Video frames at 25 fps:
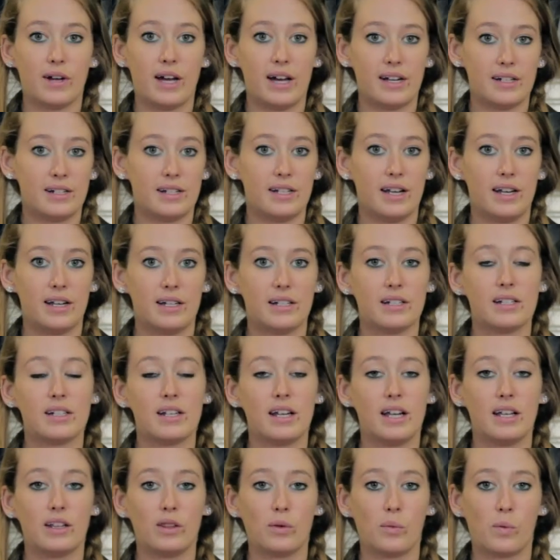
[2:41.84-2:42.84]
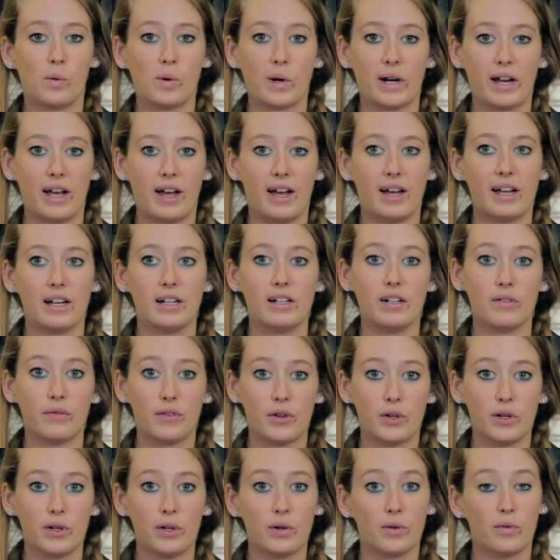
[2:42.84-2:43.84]
ascent in the water and you've
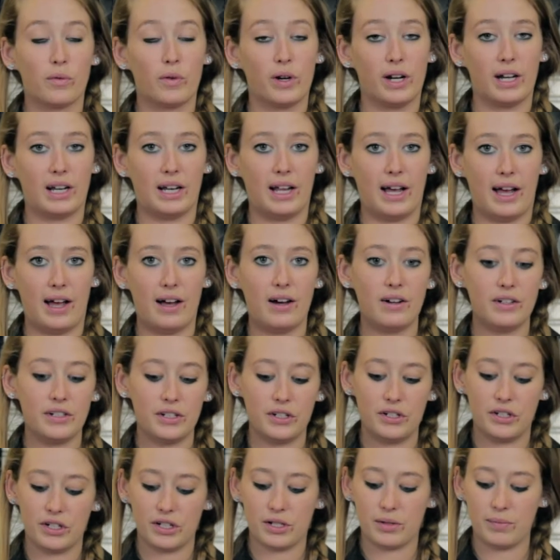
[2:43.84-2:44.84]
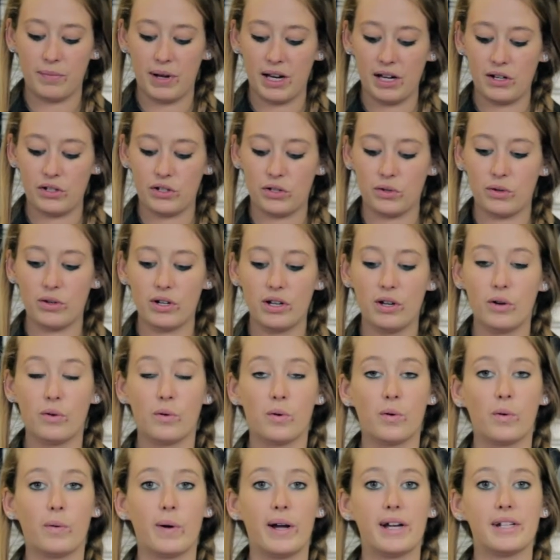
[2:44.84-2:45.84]
got your reel out, just make sure you
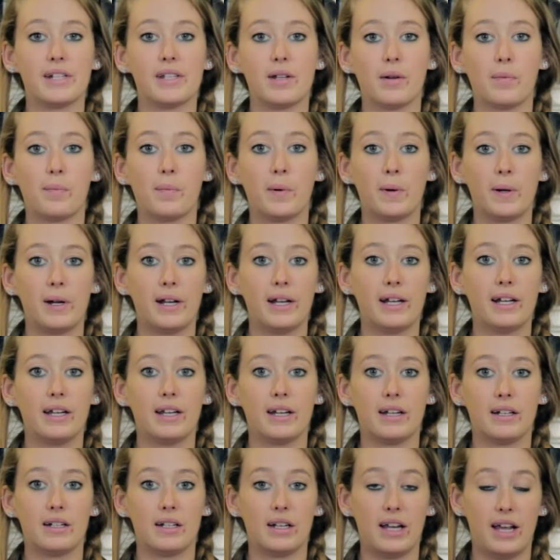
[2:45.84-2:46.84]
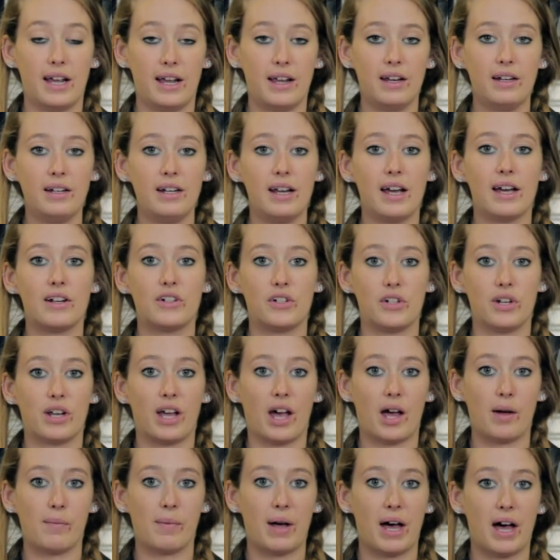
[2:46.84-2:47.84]
always are pulling it in as you
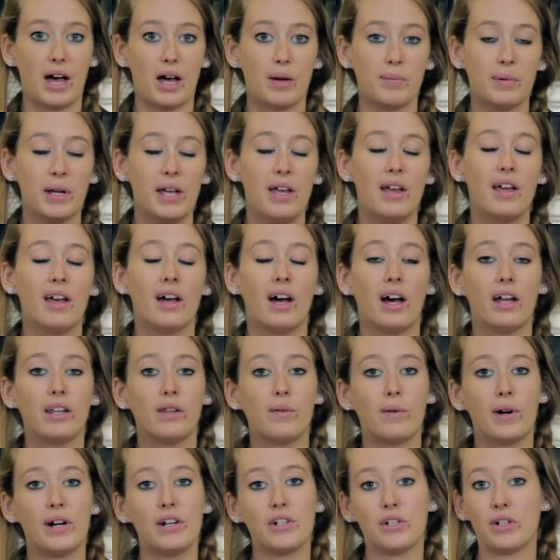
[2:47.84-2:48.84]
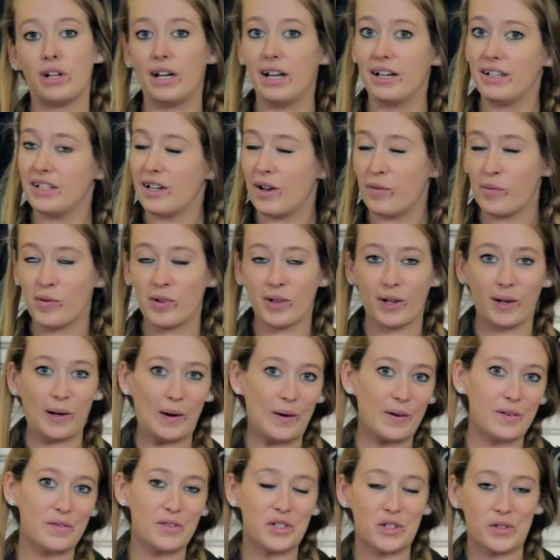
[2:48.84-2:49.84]
come up. Otherwise you'll end up with a
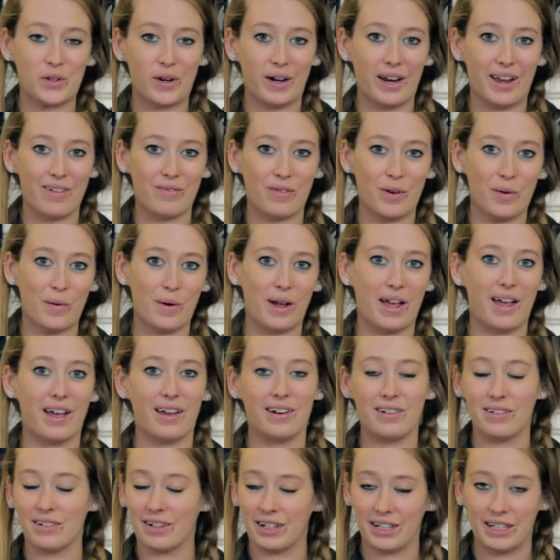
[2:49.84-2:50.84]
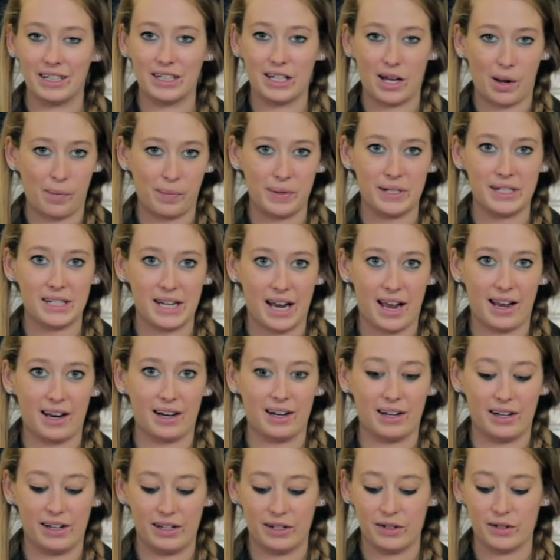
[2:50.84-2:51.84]
lot of string everywhere and you'll end up
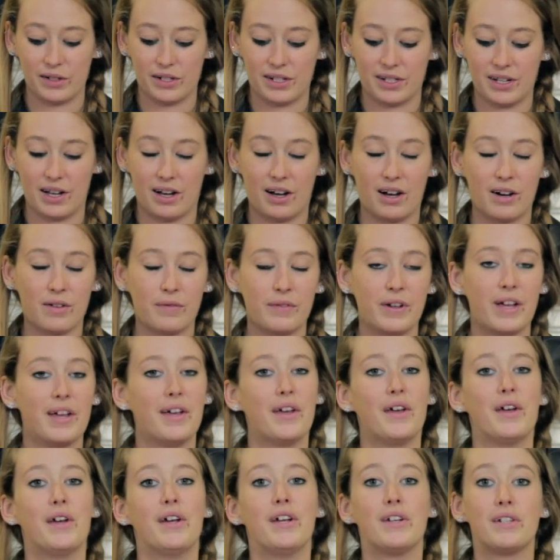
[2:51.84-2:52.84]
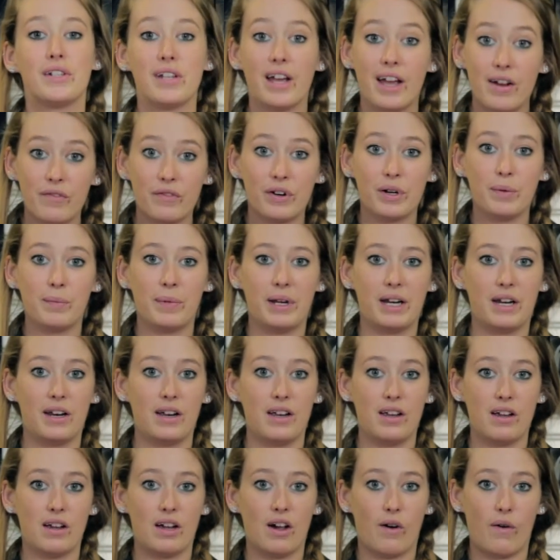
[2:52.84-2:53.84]
entangling yourself. So every metre
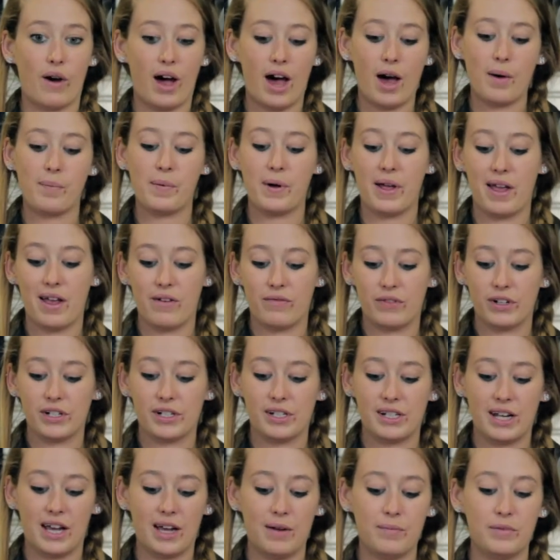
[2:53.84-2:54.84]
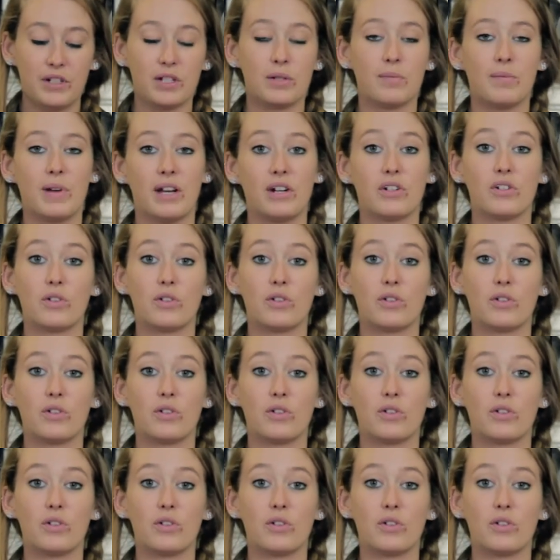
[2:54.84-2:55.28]
you go up, or every step, just make